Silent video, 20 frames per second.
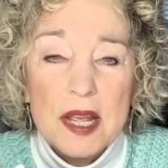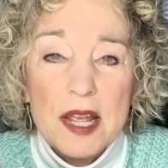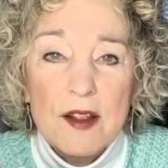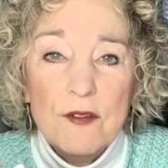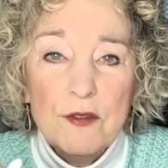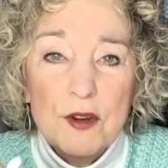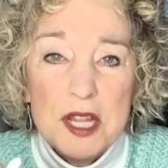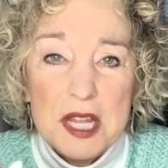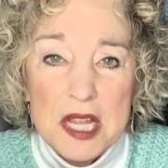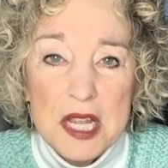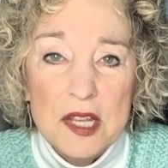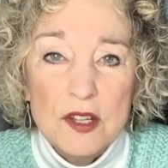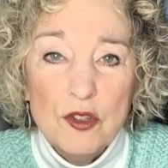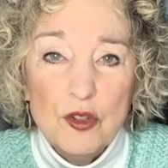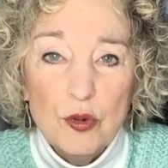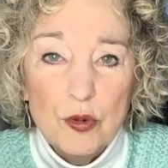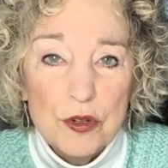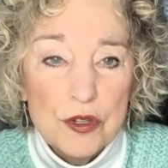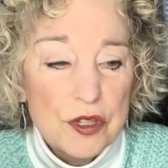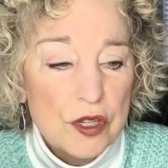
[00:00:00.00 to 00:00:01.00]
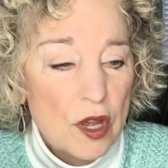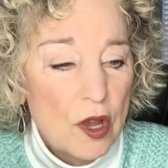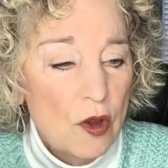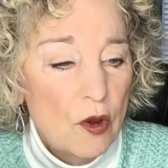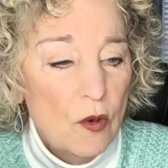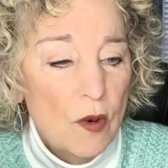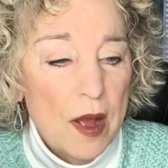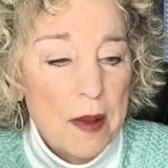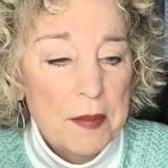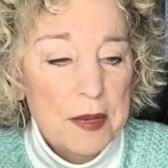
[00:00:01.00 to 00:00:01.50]
every inch or
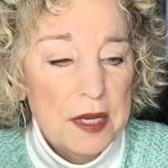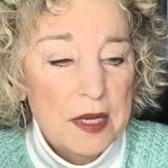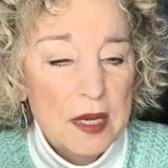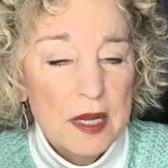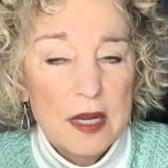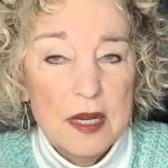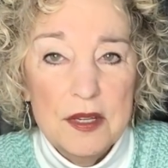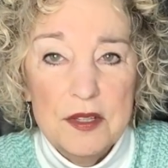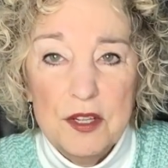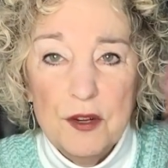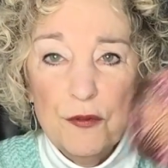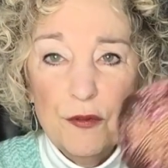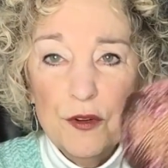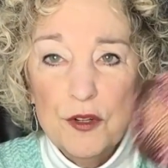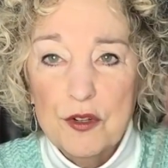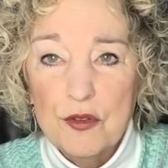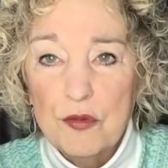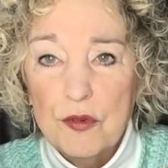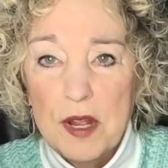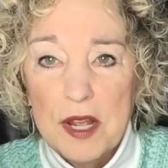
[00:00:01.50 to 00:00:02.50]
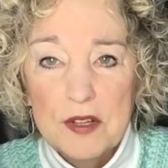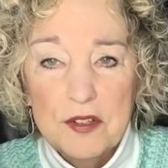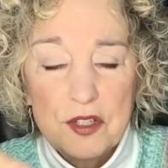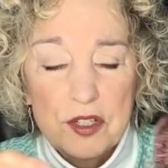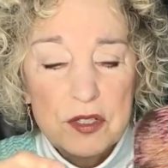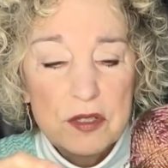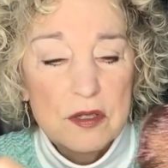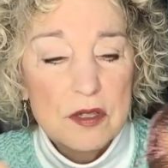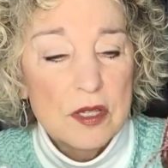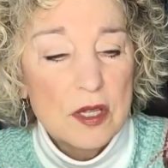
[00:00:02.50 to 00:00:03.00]
so, I mean, in a different
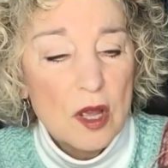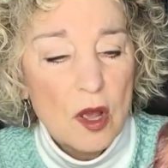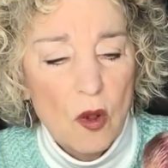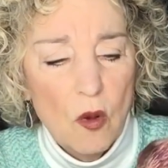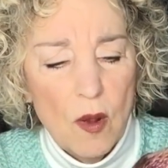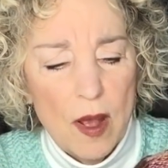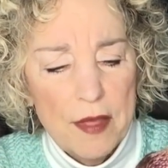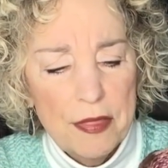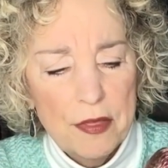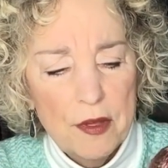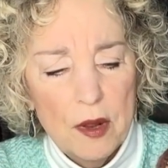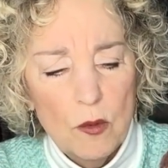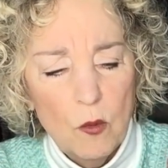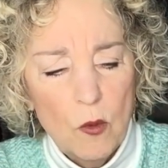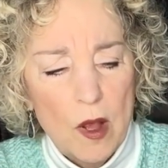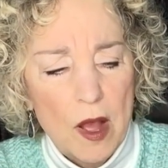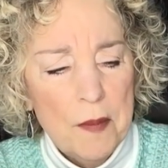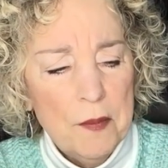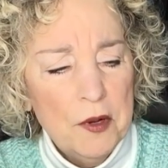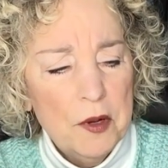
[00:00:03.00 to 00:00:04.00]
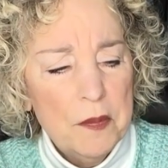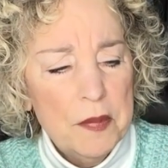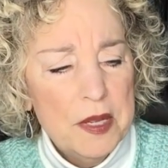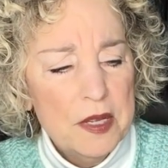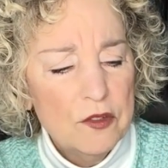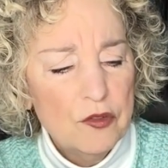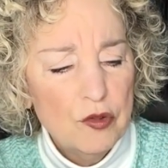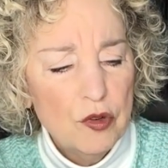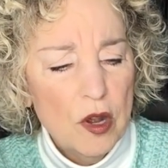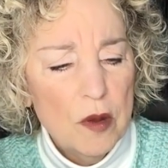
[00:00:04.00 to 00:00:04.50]
direction. So I thought, well, I'm going to
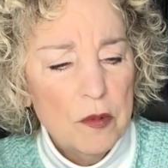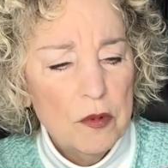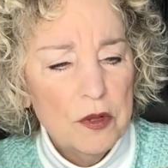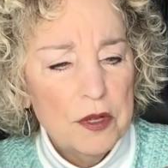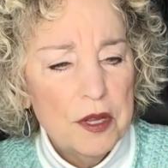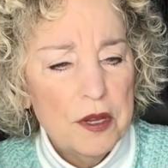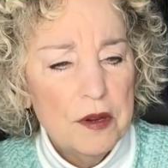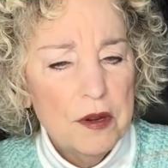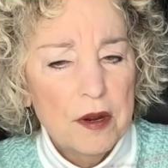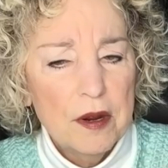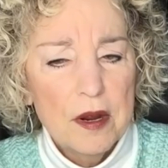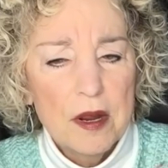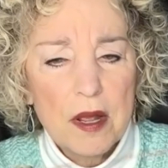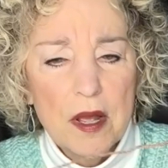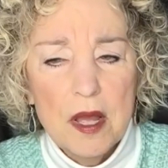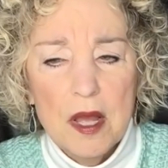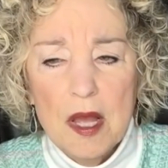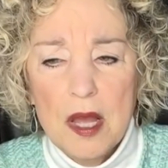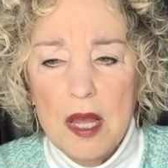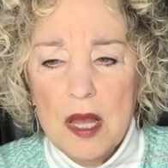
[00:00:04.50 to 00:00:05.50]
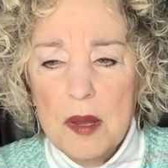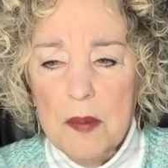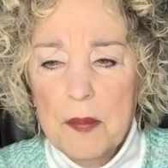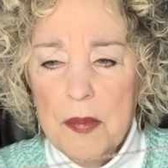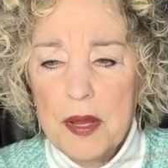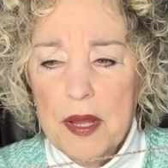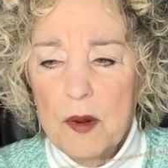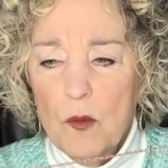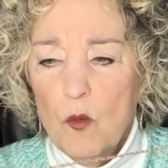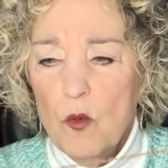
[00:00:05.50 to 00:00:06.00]
be in trouble here.
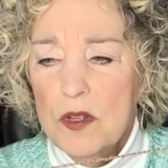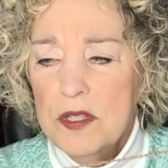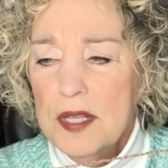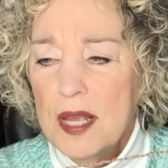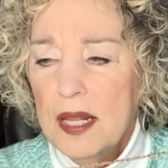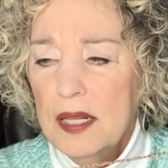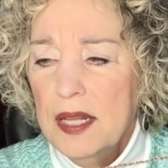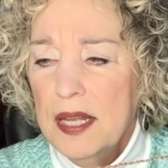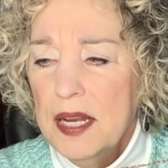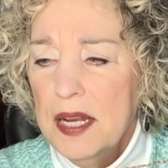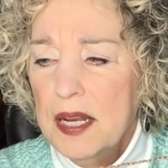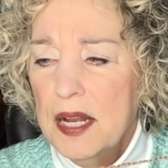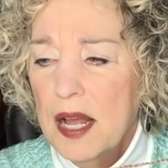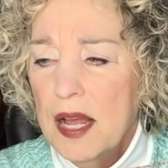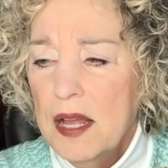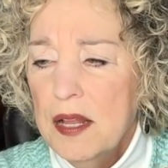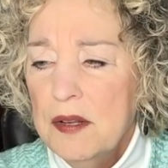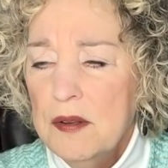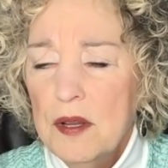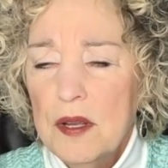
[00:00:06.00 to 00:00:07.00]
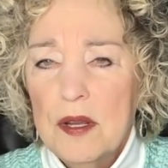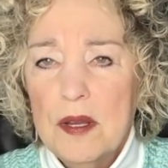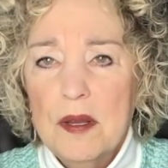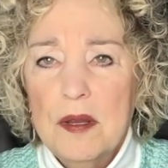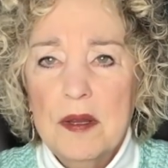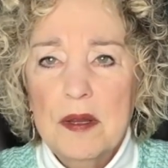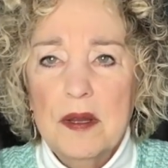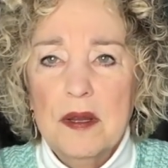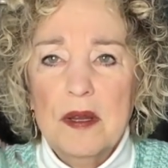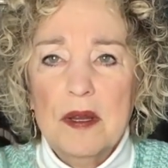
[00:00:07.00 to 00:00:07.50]
But once I let it un,
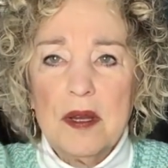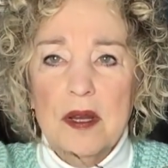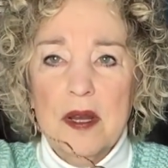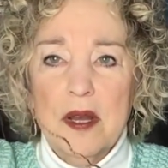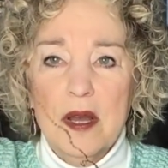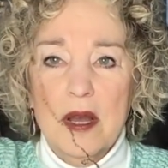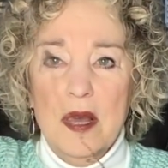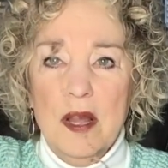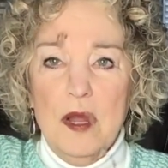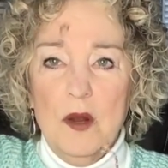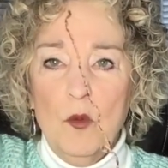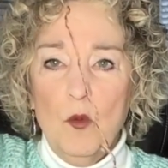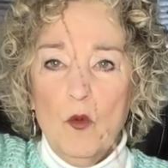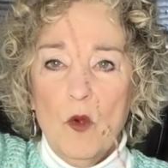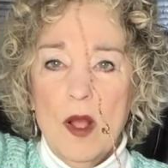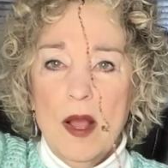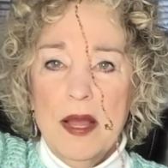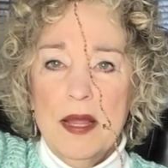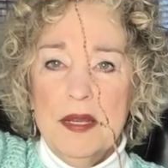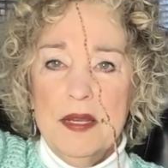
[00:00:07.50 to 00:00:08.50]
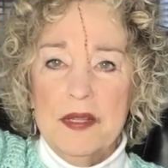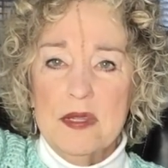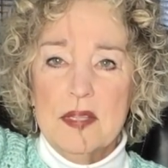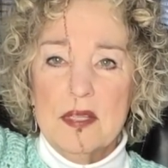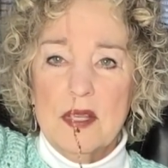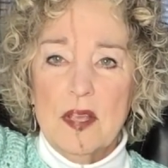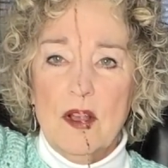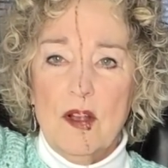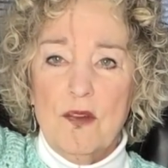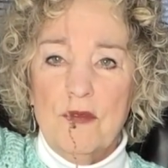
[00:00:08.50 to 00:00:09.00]
unwind
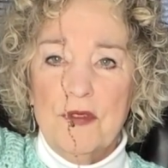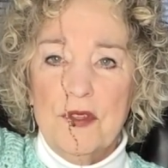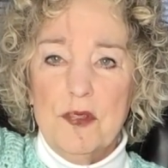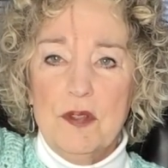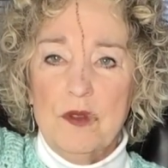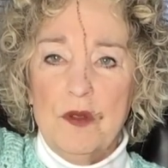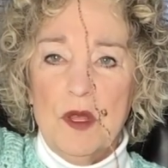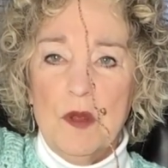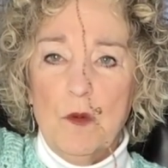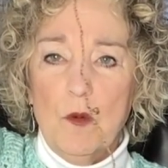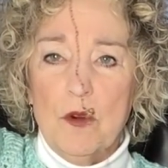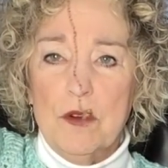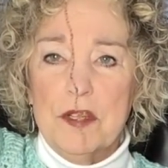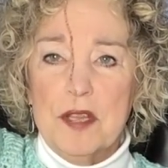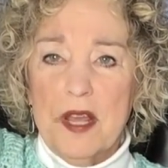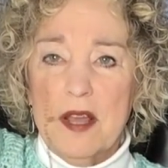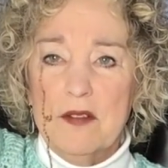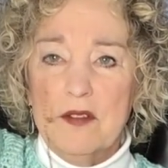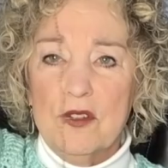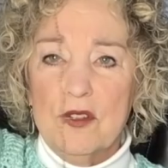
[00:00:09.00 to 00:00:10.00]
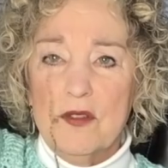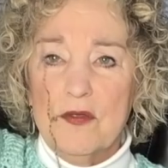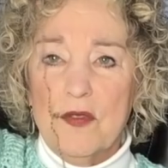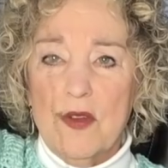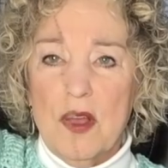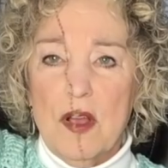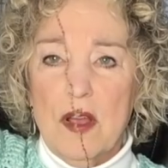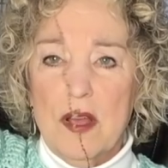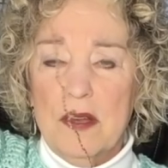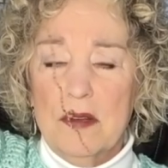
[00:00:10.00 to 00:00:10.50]
itself, it, it worked out just
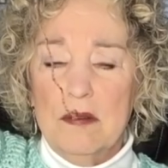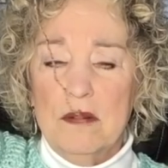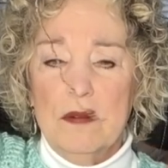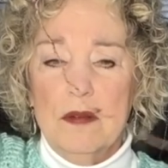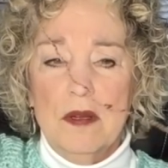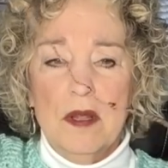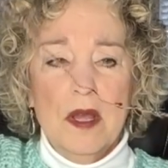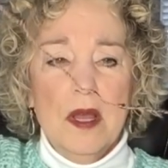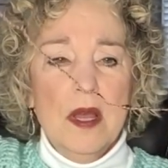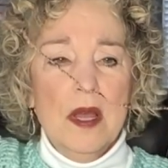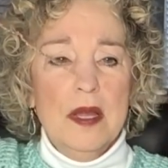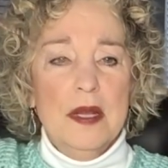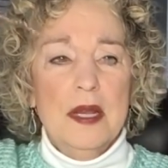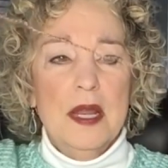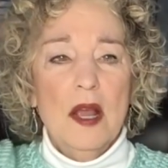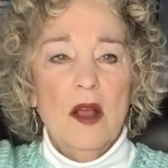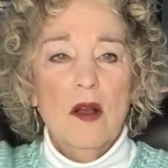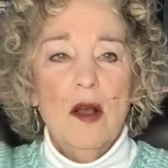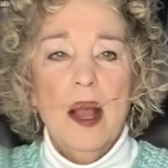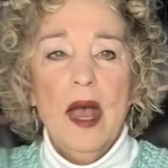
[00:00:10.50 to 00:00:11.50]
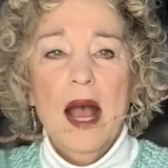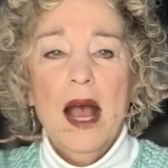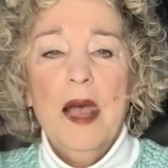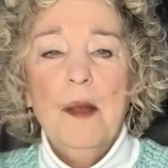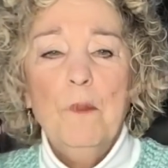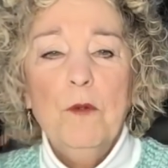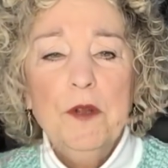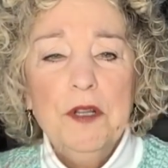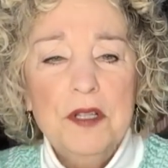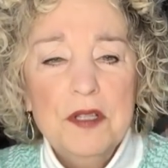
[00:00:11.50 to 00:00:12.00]
fine. Now,
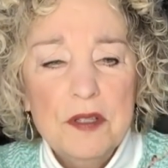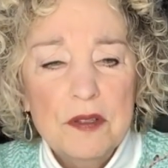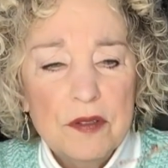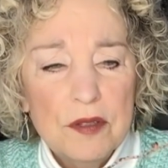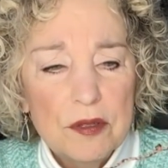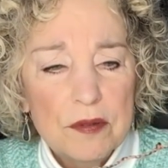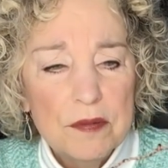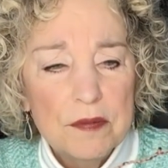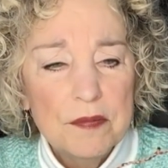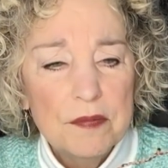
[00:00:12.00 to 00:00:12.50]
I wouldn't